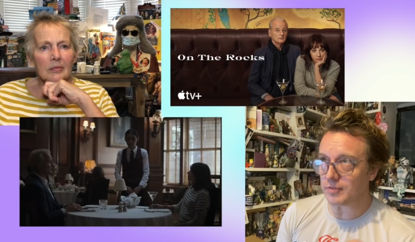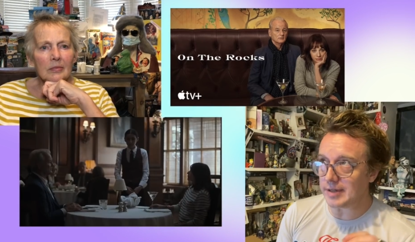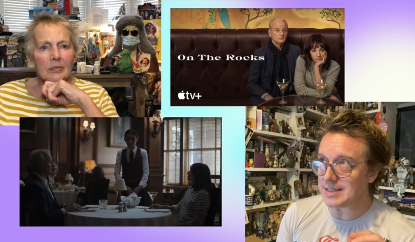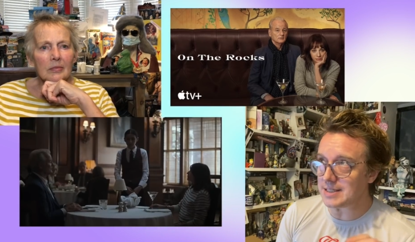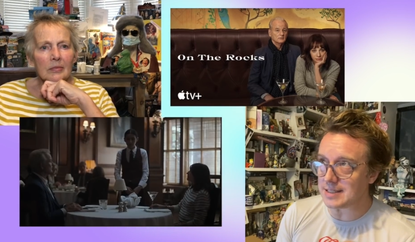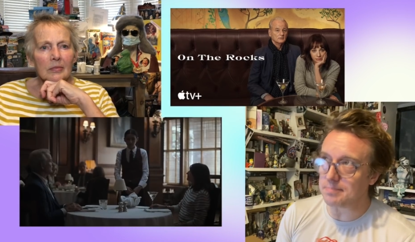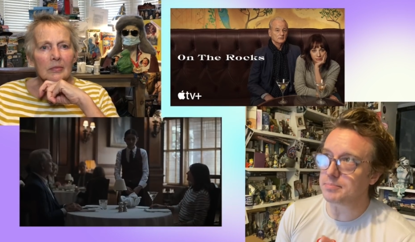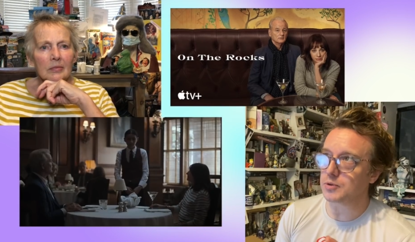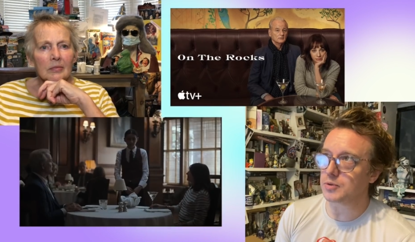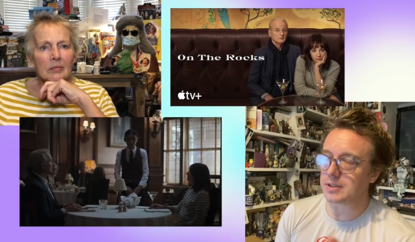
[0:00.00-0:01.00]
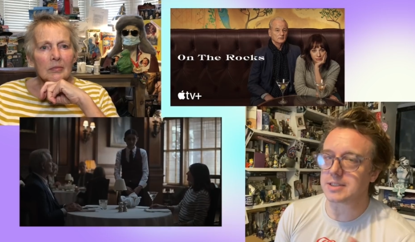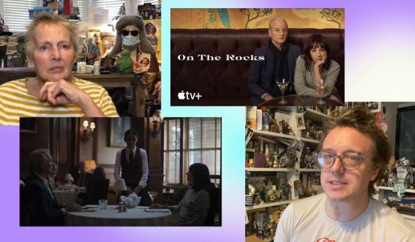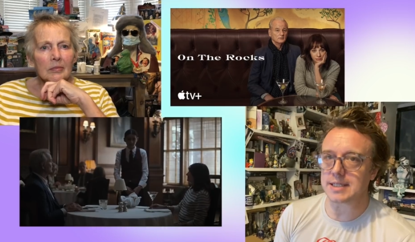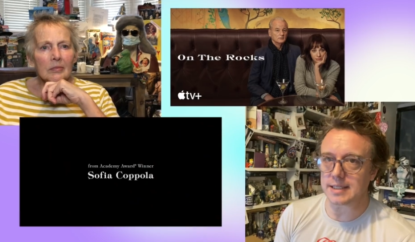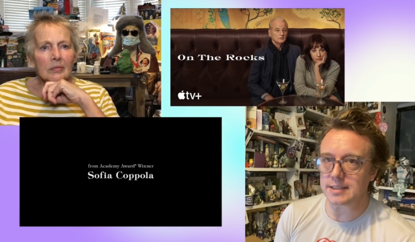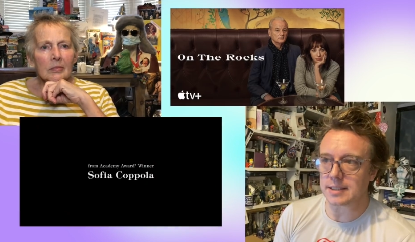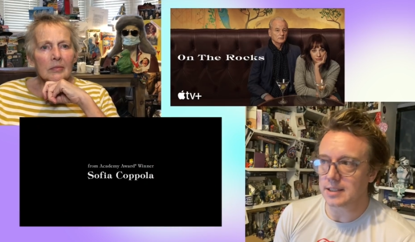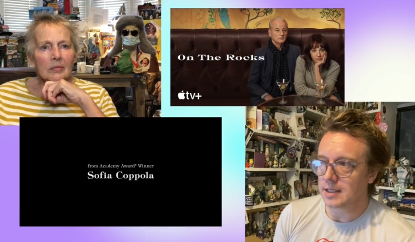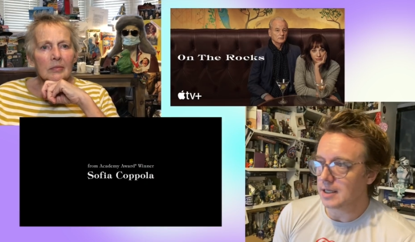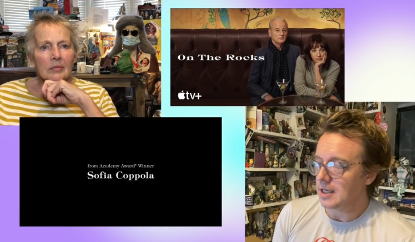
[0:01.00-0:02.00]
Speaker 1: very simple conceit,
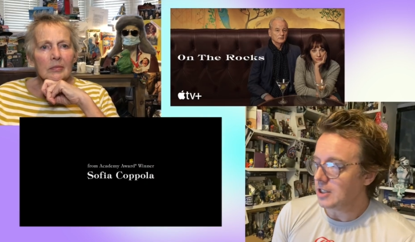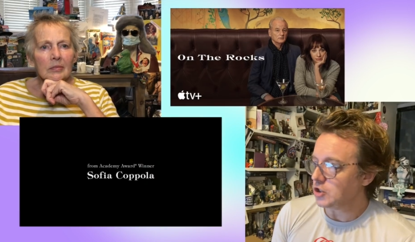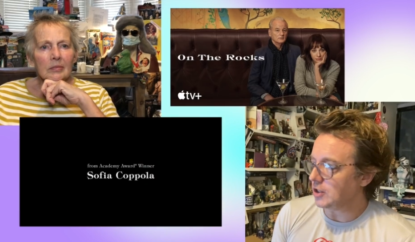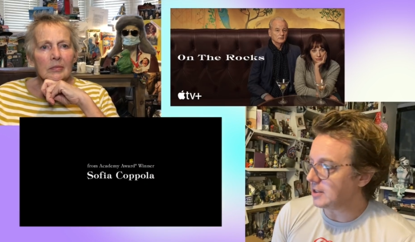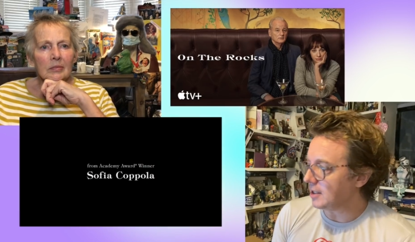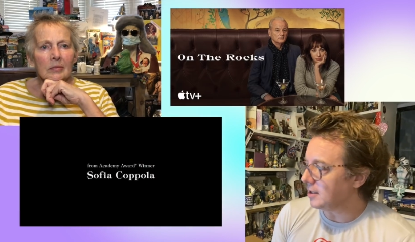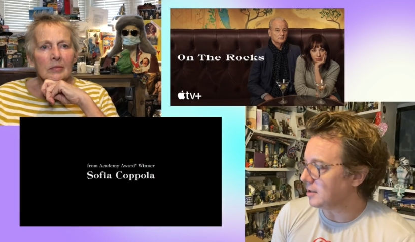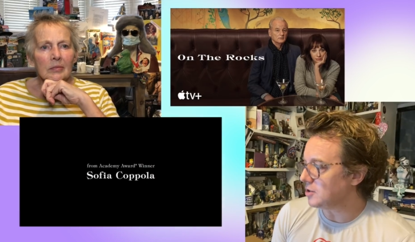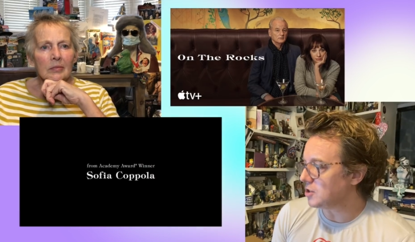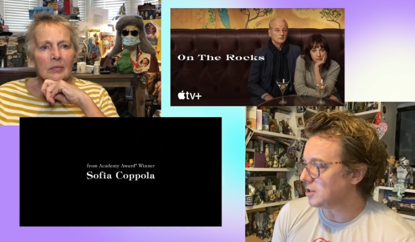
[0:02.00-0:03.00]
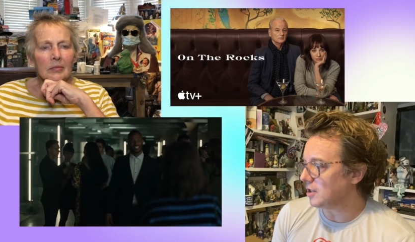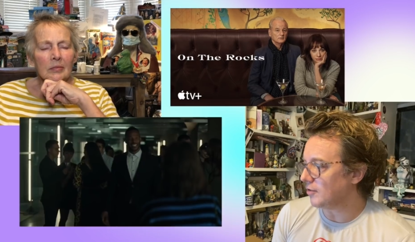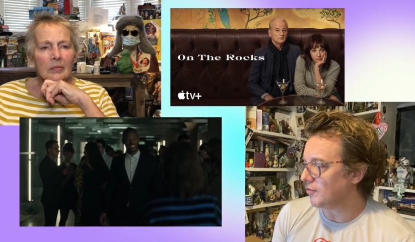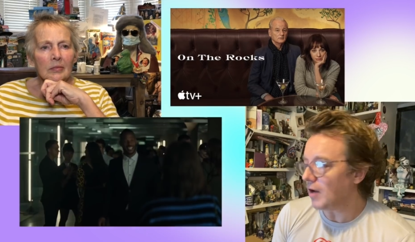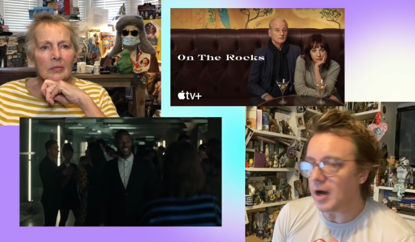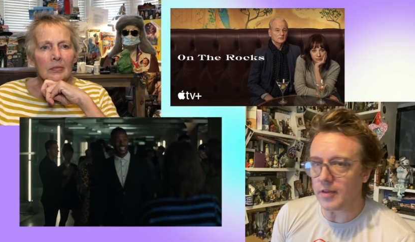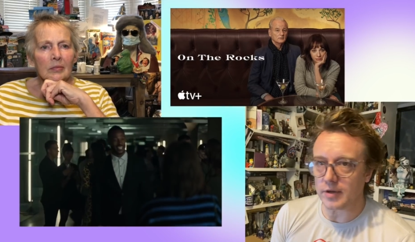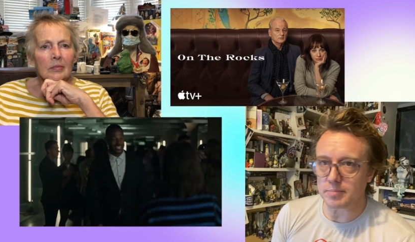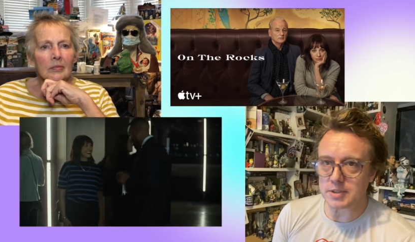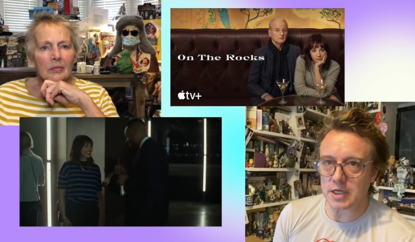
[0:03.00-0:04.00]
she turns to her
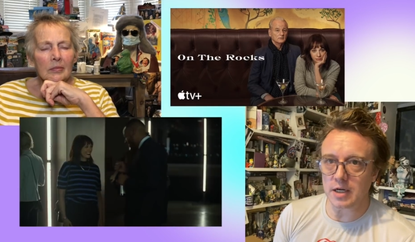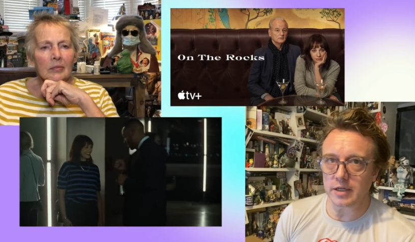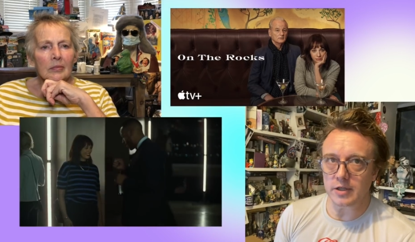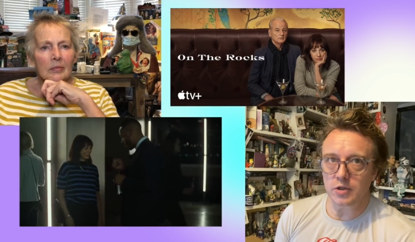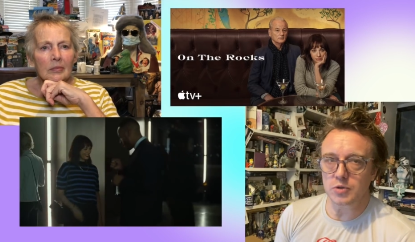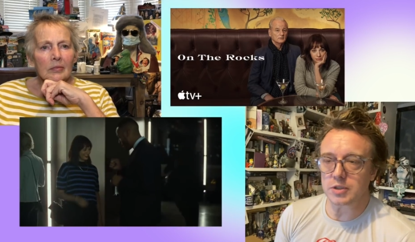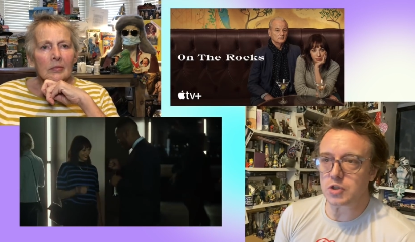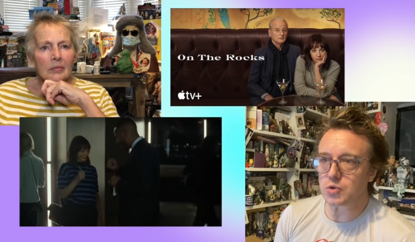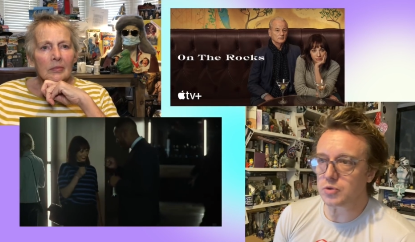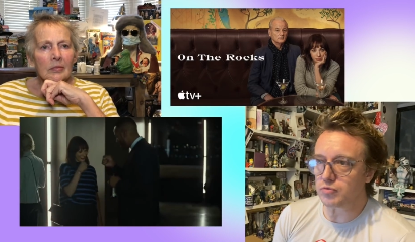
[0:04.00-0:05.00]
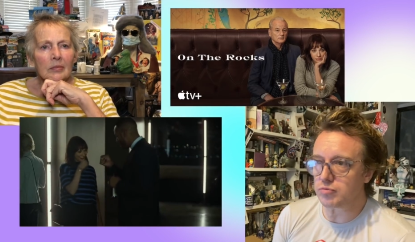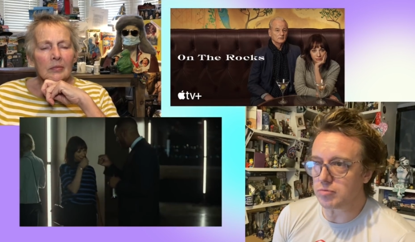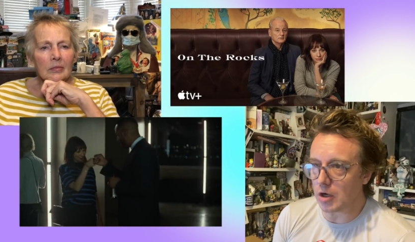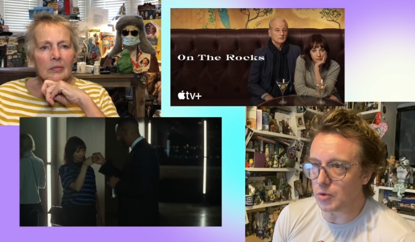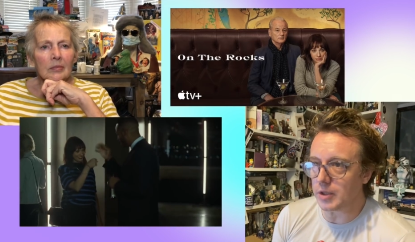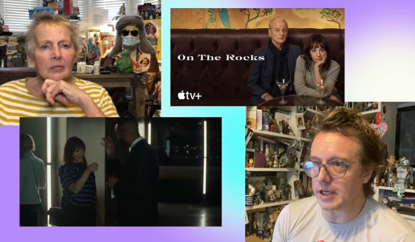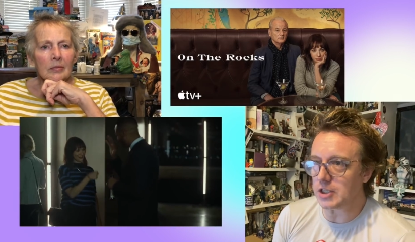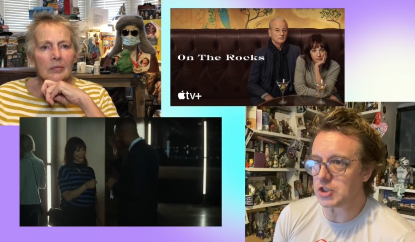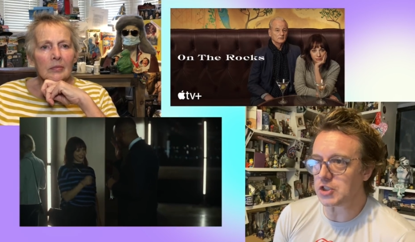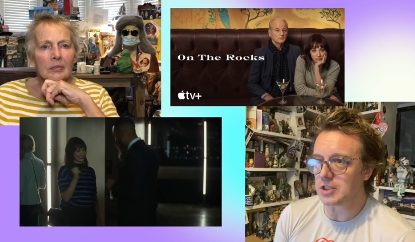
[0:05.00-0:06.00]
father, bizarrely, who's a sort of
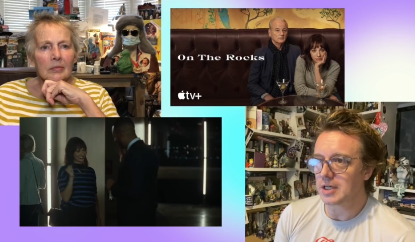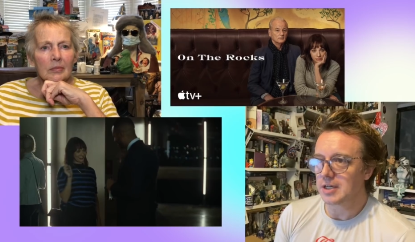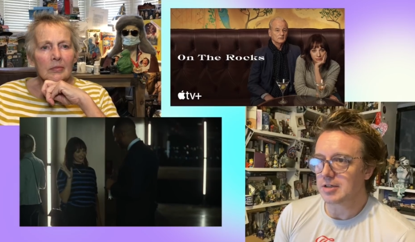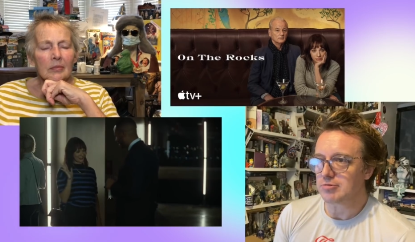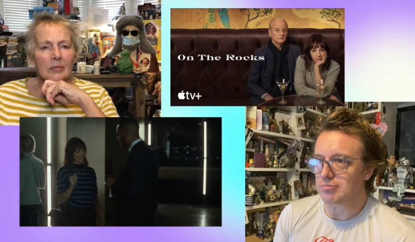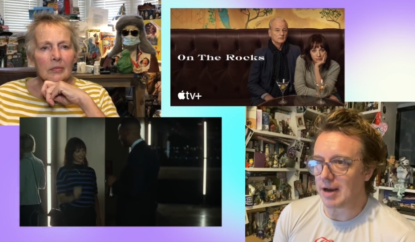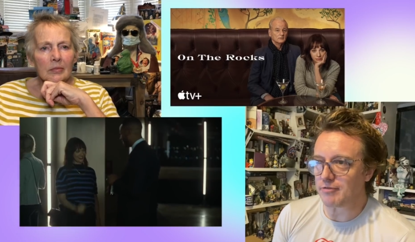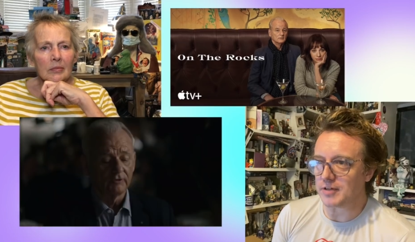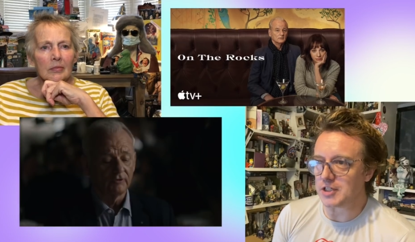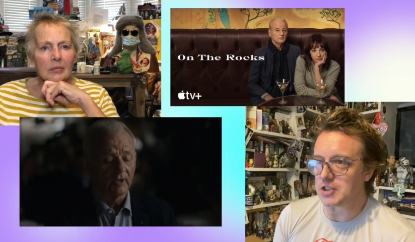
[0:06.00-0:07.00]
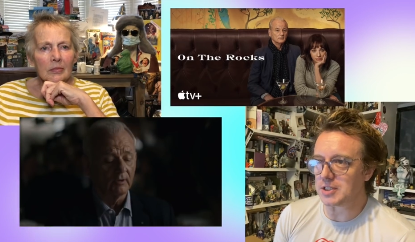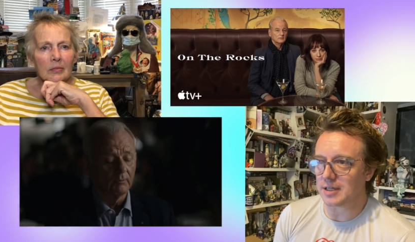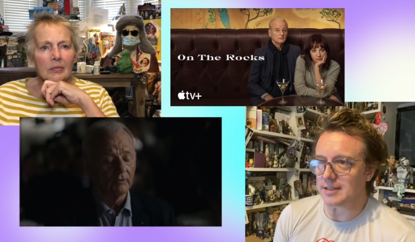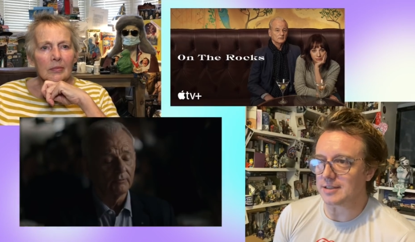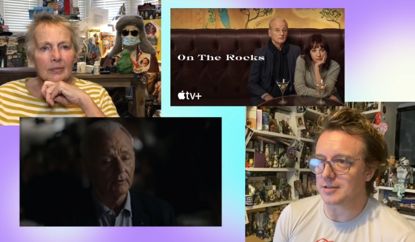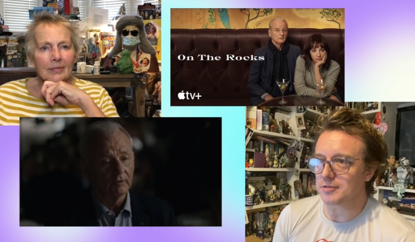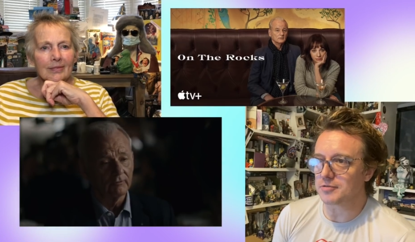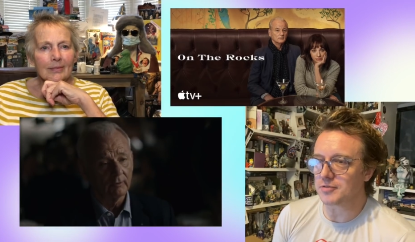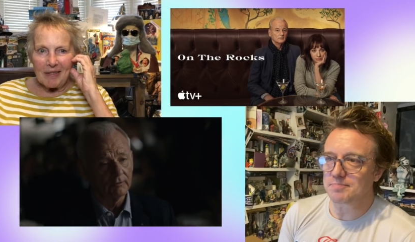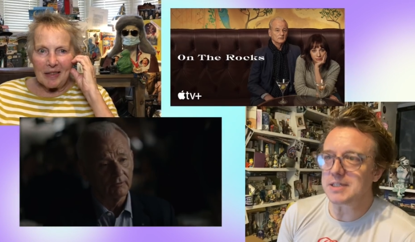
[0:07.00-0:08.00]
roguish, raffish kind of.
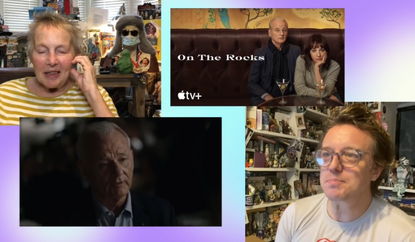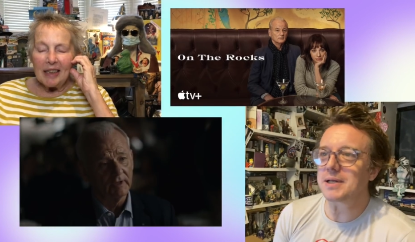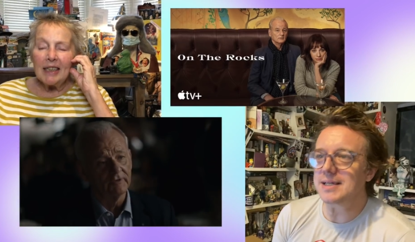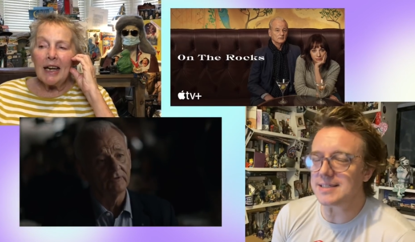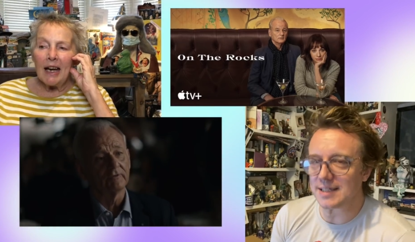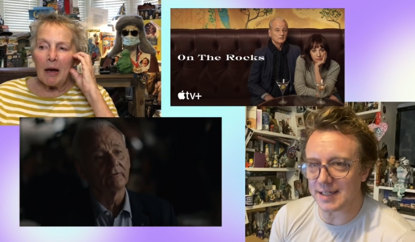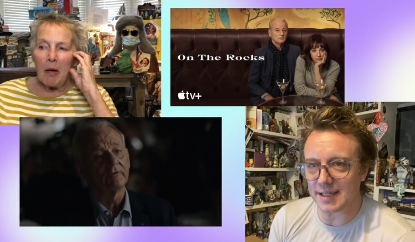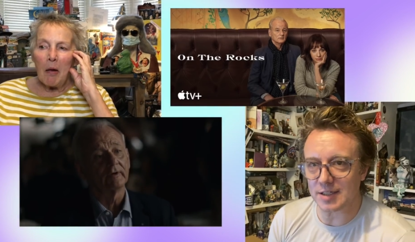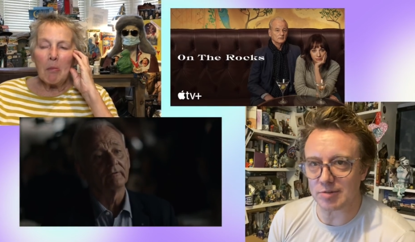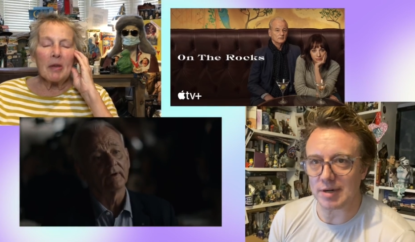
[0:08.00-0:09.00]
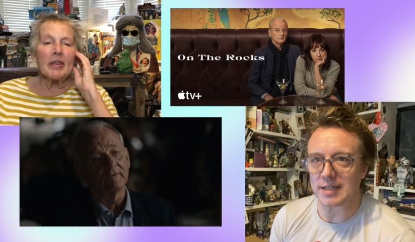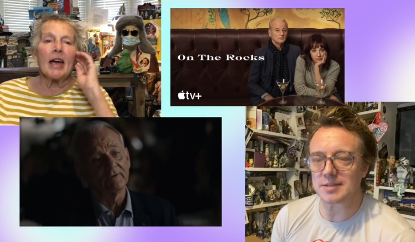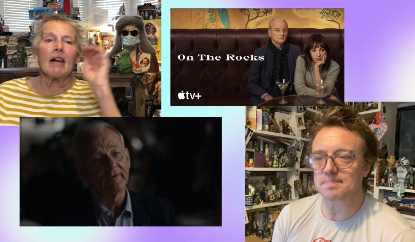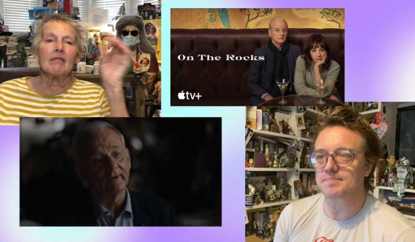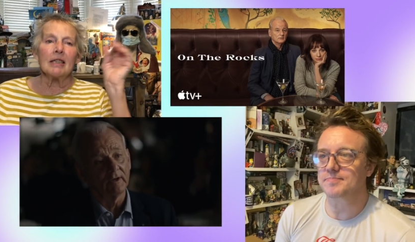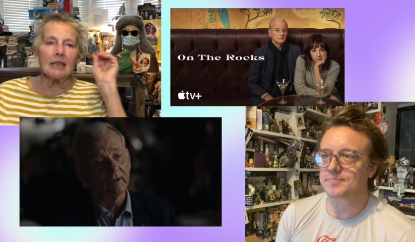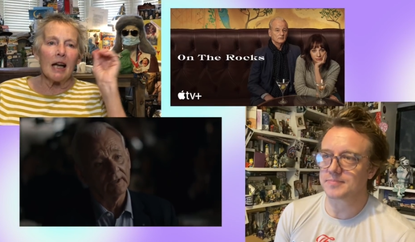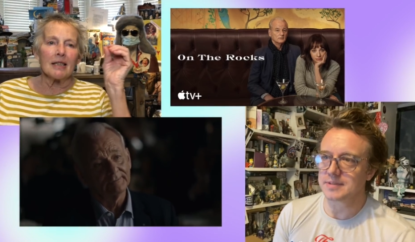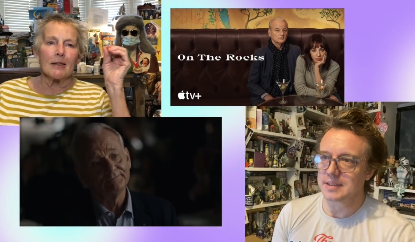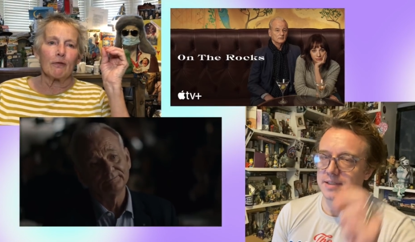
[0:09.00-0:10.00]
He's politically yeah, incorrect.
Speaker 2: Therein
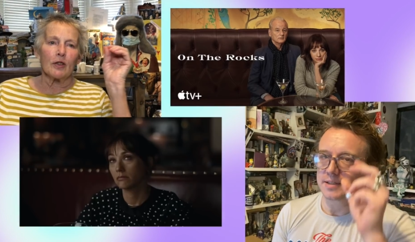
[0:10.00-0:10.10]
lies the